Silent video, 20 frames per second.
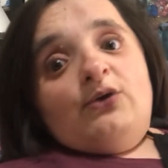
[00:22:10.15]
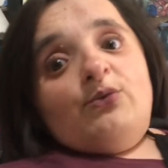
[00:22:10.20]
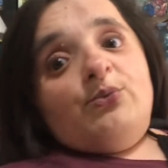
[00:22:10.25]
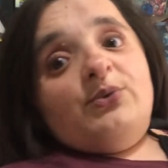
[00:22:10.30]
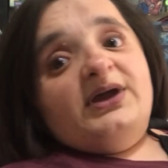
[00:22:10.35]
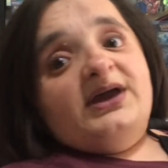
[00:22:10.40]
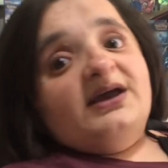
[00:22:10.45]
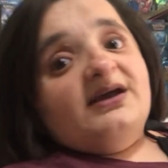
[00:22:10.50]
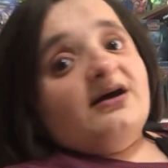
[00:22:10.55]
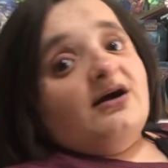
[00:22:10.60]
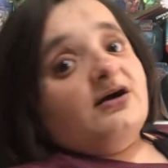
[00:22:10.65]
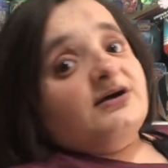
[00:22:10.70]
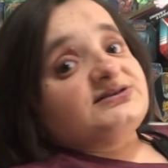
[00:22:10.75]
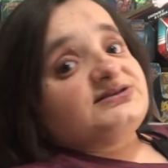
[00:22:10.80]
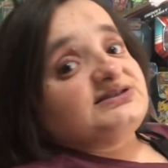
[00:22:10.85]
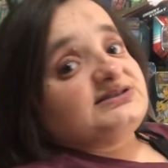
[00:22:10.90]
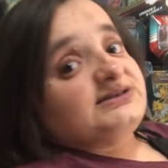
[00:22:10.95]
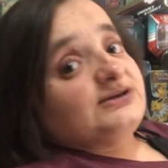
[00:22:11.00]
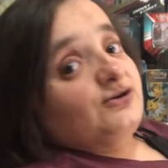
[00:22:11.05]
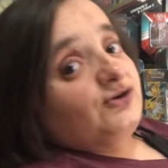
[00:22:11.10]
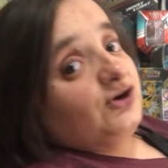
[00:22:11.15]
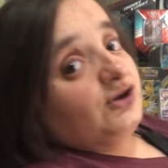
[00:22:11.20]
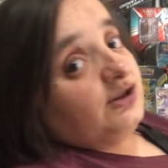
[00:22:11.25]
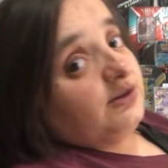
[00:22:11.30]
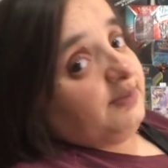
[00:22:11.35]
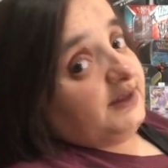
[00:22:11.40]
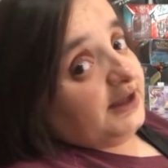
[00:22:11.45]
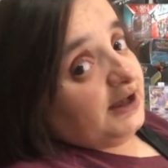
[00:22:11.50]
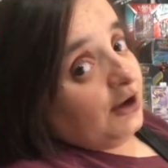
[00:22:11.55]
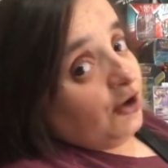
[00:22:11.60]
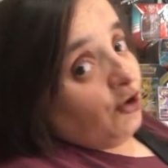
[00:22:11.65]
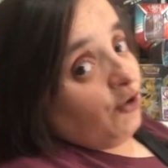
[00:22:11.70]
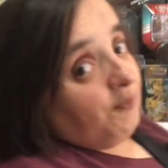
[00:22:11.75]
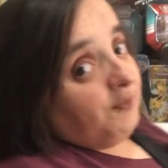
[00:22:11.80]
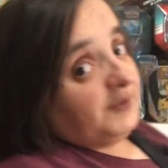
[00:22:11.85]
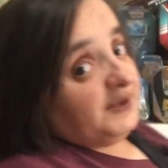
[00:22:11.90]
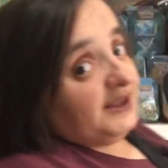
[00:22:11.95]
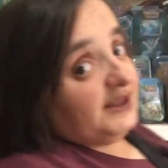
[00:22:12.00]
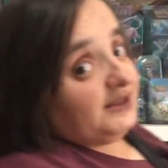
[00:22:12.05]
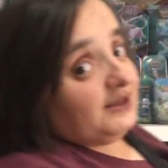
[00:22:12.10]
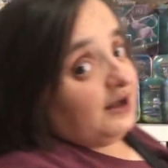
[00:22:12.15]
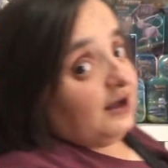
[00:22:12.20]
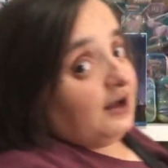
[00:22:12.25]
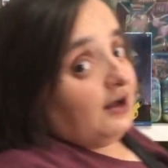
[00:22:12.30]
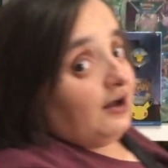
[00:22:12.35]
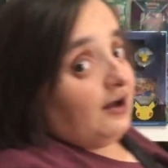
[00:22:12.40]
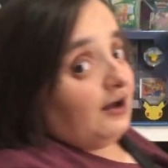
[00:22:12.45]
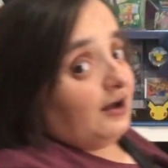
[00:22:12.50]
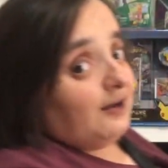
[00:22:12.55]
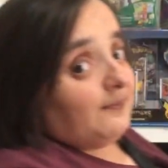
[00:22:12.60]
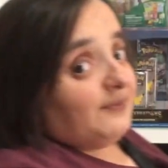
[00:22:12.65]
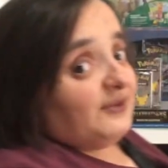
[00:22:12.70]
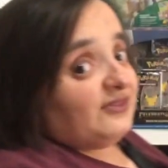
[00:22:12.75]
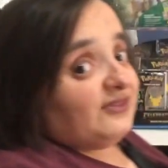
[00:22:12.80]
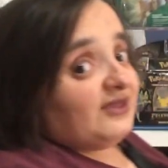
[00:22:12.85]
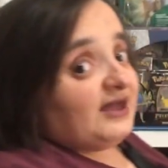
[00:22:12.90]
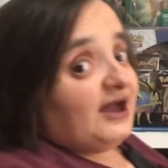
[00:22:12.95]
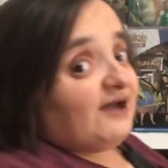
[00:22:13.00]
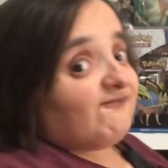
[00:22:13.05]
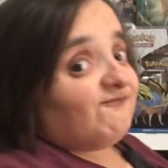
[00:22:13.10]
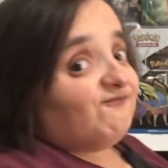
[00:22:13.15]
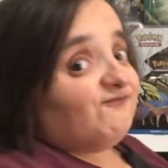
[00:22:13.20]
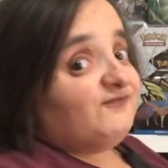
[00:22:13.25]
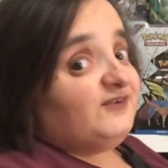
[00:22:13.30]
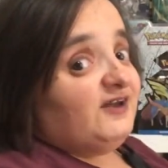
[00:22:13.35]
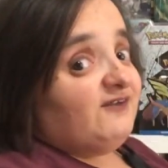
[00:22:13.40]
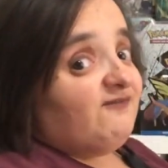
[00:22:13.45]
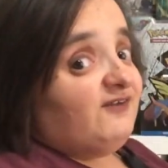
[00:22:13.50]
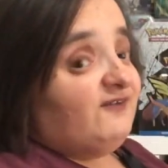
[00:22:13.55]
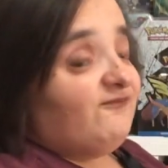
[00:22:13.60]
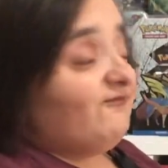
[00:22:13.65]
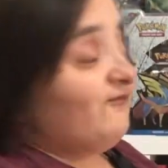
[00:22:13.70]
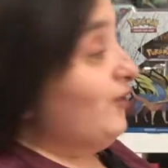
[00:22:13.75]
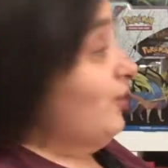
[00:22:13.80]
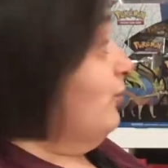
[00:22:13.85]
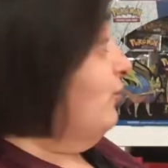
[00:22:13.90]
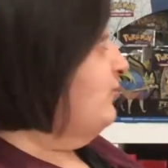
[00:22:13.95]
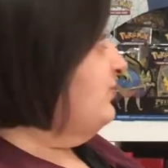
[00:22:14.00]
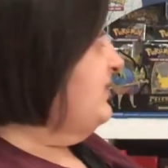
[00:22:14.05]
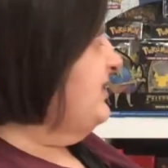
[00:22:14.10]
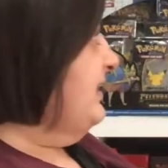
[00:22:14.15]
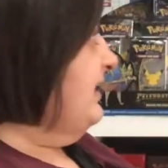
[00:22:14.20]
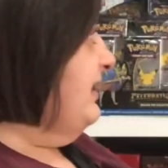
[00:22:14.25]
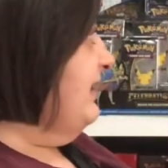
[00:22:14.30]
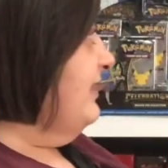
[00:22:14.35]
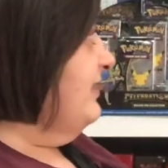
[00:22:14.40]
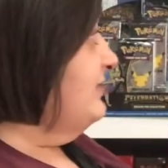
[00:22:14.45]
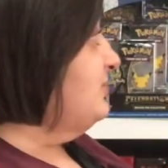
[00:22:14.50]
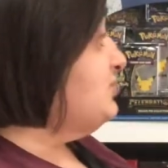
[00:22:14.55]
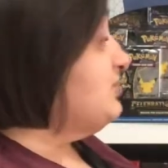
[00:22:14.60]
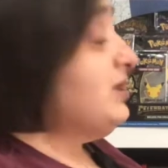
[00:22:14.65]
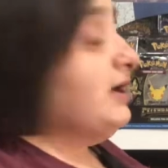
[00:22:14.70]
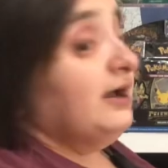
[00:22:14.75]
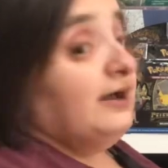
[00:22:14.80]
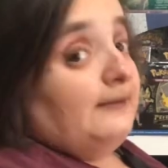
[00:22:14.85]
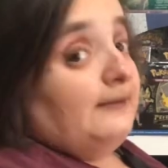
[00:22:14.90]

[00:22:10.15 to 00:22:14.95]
we are still going to be opening up that Vivid Voltage,